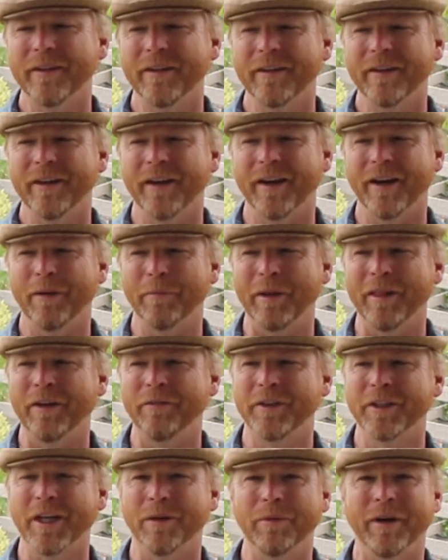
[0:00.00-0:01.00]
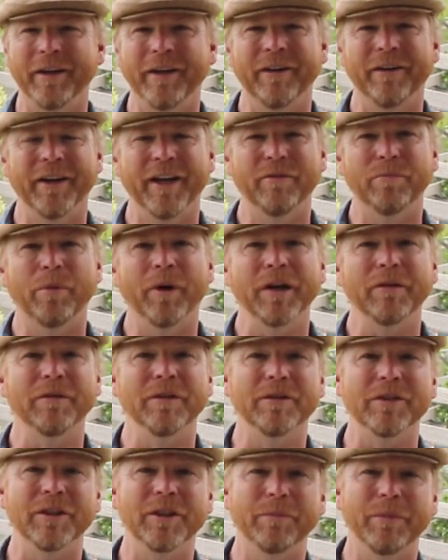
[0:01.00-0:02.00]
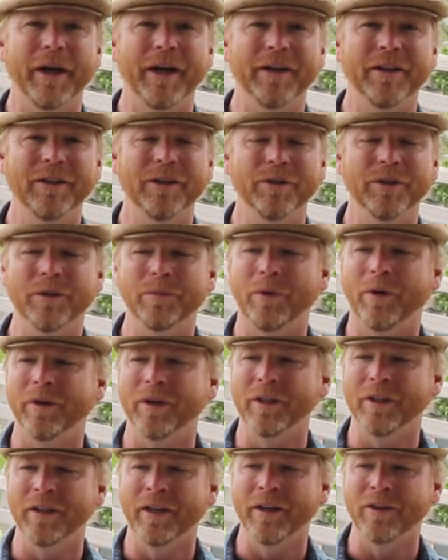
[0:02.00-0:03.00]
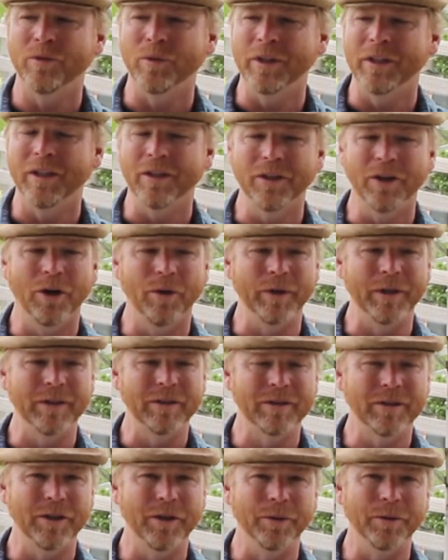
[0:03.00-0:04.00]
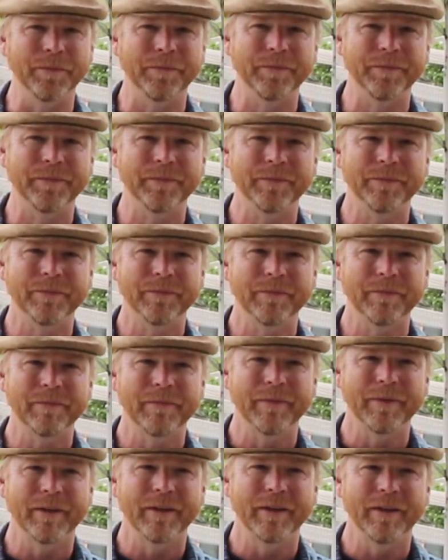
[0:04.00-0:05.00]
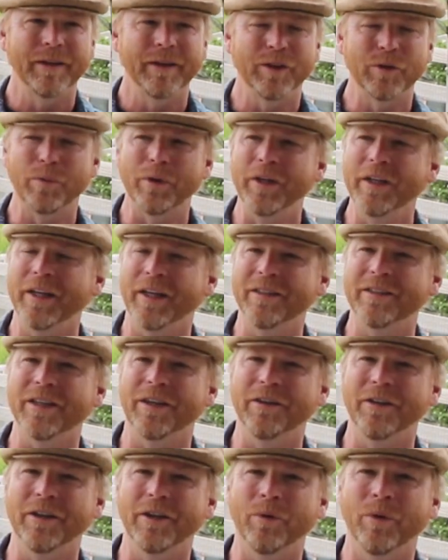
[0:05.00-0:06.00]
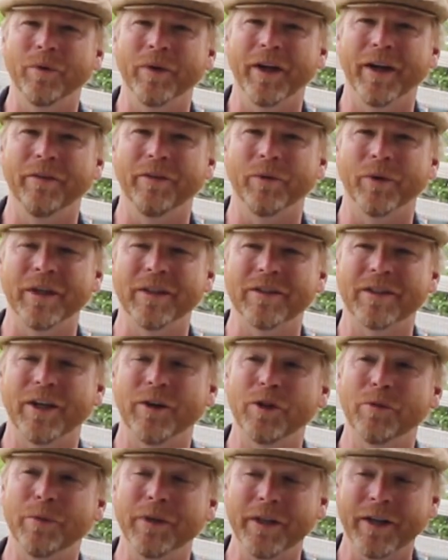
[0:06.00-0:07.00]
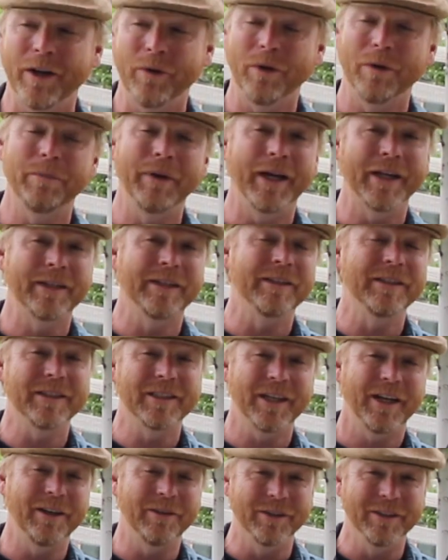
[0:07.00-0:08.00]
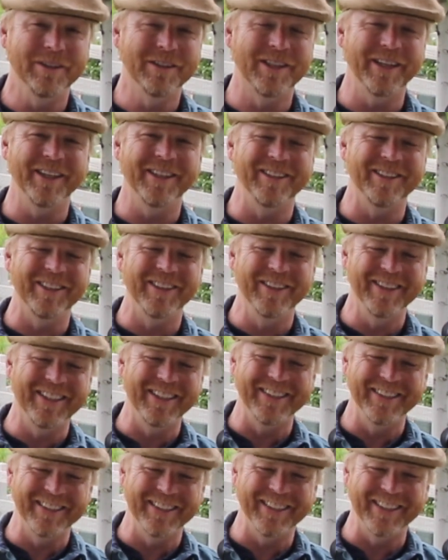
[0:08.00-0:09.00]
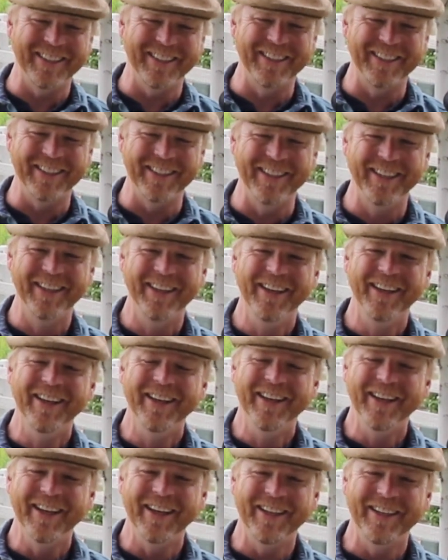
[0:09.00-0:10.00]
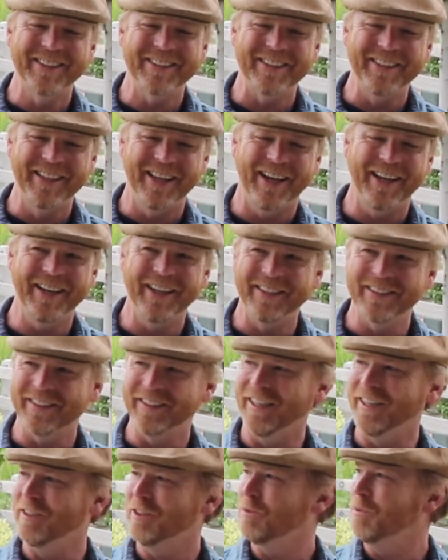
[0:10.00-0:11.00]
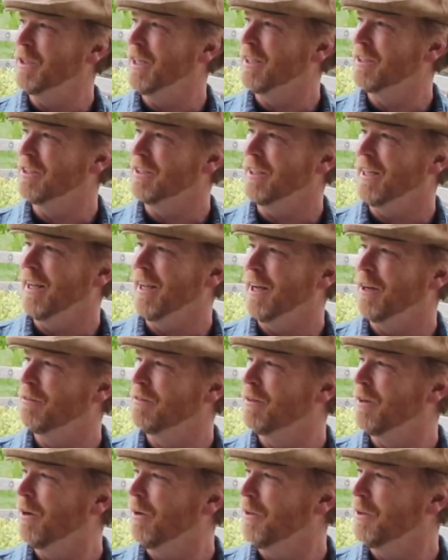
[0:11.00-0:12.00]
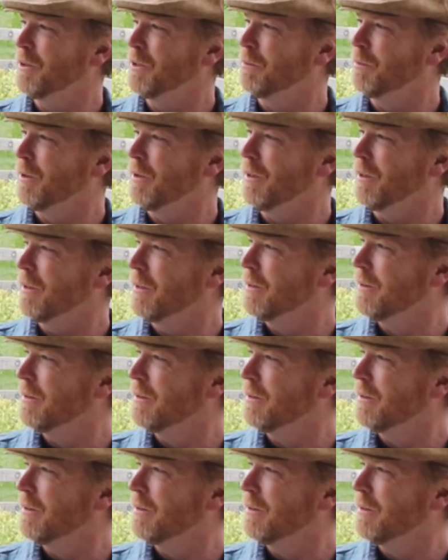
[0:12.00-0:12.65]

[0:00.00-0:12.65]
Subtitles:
I love to come out here and have breakfast on the patio in the morning as we get going. So it's pretty nice out here when we have the right sounds. But now we're back to the sirens, as you can tell. And it's not as nice. We actually have, oh, there's a bird